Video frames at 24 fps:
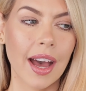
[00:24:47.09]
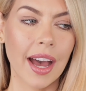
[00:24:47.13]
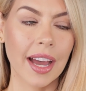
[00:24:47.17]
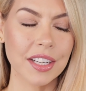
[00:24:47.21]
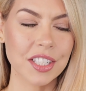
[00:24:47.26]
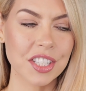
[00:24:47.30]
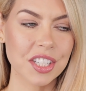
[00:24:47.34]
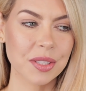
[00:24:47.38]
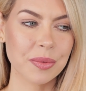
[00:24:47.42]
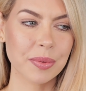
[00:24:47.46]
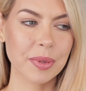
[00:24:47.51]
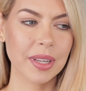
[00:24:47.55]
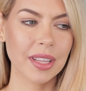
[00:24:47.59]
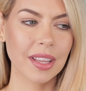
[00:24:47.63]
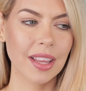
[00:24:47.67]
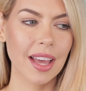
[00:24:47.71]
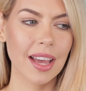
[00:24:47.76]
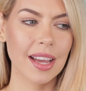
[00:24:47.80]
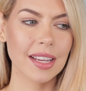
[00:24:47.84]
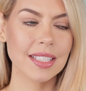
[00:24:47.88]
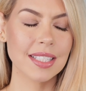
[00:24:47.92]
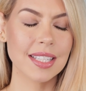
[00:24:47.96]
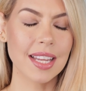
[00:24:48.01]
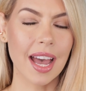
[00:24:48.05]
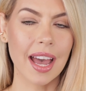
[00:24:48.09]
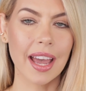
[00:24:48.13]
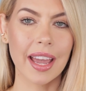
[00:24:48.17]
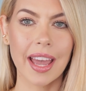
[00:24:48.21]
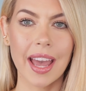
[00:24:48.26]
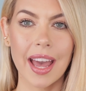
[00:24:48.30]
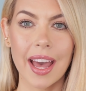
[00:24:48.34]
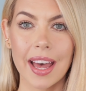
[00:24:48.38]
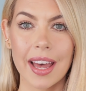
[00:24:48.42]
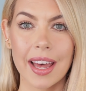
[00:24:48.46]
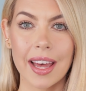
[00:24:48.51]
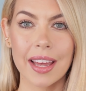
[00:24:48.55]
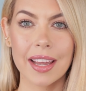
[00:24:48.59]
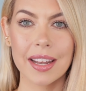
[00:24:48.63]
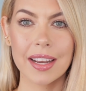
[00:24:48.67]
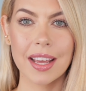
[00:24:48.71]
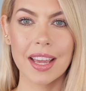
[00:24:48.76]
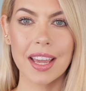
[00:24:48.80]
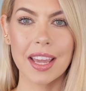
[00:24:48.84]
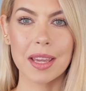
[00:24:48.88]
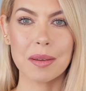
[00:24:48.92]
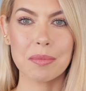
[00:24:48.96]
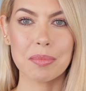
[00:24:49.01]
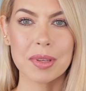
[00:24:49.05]
I just realized I had
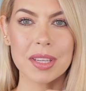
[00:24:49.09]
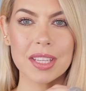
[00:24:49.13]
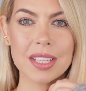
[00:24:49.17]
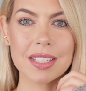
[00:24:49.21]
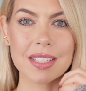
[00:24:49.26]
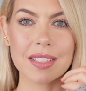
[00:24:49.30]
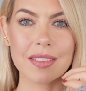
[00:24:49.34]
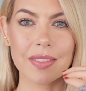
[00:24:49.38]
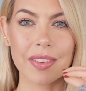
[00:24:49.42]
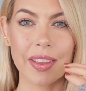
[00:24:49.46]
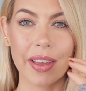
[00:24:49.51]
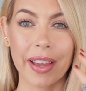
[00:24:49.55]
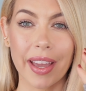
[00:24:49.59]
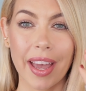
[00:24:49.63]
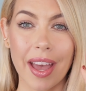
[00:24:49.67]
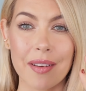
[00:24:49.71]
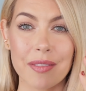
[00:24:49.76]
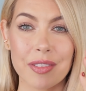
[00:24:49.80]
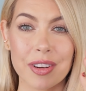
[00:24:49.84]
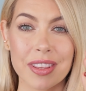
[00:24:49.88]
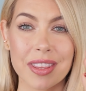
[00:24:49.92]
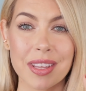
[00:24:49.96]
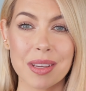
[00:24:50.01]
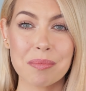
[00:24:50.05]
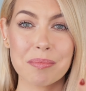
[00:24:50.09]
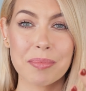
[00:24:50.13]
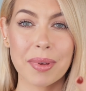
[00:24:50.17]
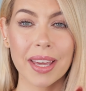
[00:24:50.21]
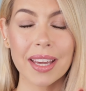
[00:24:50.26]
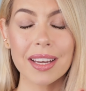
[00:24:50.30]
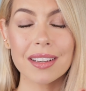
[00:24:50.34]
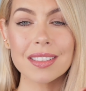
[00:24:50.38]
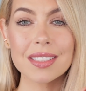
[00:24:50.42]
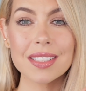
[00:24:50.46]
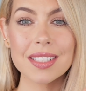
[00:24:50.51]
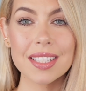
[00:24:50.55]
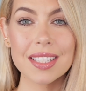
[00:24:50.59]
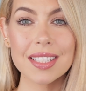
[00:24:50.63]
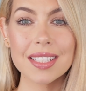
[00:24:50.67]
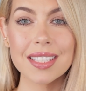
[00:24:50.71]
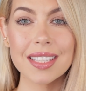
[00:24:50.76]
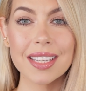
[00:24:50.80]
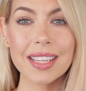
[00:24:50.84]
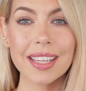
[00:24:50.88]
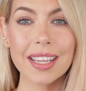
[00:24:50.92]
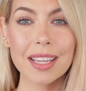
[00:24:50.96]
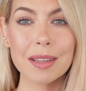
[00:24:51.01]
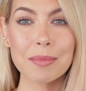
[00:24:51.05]
a piece of like everything bagel
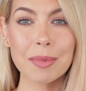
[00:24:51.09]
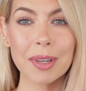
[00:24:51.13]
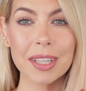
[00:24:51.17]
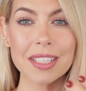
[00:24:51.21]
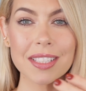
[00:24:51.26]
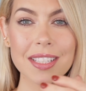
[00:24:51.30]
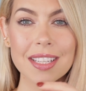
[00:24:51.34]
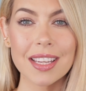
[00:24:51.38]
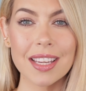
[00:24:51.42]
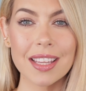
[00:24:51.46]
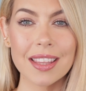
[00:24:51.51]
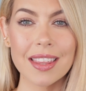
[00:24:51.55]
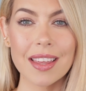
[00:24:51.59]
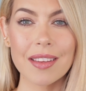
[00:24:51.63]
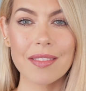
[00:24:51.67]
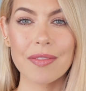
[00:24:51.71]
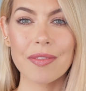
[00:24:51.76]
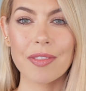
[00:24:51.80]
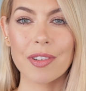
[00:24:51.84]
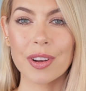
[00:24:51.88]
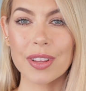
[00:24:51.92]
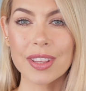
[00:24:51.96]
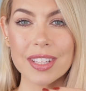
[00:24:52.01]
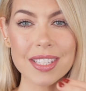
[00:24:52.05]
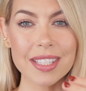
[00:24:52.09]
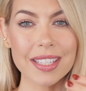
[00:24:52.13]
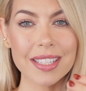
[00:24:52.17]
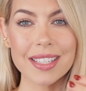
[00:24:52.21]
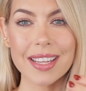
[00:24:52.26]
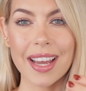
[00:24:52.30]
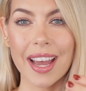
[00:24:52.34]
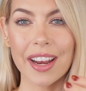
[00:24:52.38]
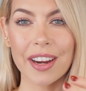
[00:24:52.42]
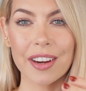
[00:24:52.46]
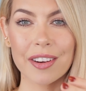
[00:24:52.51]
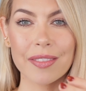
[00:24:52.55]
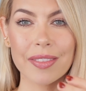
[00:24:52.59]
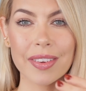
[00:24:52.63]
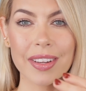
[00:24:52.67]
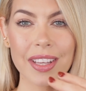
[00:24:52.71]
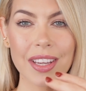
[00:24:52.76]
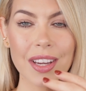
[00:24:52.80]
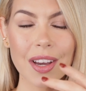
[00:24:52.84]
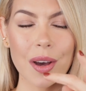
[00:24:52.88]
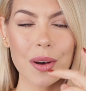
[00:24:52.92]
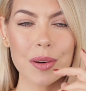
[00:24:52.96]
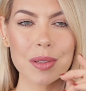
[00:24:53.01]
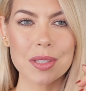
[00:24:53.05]
seasoning in my teeth for this entire
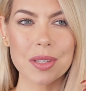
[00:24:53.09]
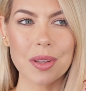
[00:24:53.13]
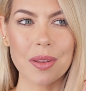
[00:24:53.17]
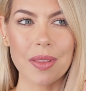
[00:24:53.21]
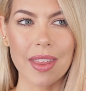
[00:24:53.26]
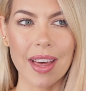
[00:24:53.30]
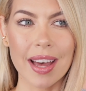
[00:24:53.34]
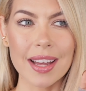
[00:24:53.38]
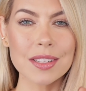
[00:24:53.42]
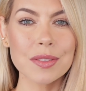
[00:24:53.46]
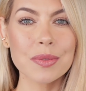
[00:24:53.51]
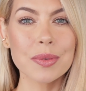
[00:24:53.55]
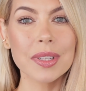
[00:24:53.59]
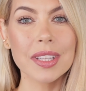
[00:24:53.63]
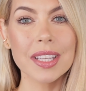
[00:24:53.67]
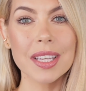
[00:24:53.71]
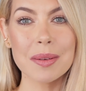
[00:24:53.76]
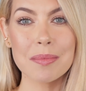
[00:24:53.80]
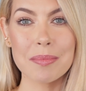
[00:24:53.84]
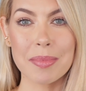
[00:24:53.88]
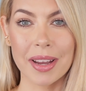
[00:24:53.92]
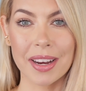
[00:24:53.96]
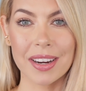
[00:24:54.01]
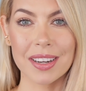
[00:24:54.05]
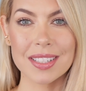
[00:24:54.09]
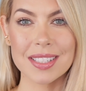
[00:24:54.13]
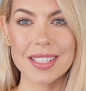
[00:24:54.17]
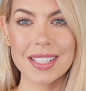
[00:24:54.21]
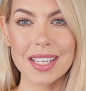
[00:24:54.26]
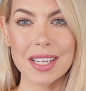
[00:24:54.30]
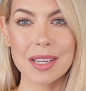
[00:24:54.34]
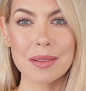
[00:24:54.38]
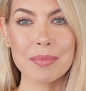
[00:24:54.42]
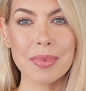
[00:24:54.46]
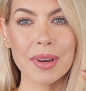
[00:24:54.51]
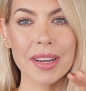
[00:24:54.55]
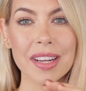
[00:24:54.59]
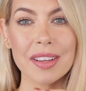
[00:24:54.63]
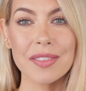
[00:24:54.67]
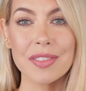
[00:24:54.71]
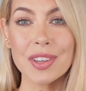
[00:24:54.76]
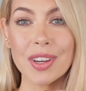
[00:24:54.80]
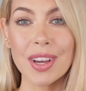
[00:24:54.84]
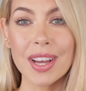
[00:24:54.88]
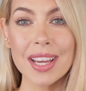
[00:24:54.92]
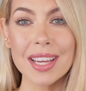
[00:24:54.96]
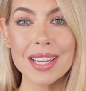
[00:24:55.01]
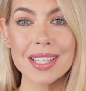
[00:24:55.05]
video, so that's really embarrassing, but if you
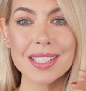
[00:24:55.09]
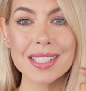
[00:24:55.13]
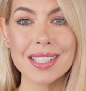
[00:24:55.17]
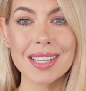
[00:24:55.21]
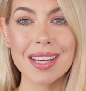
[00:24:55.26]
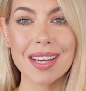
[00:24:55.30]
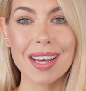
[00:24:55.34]
guys,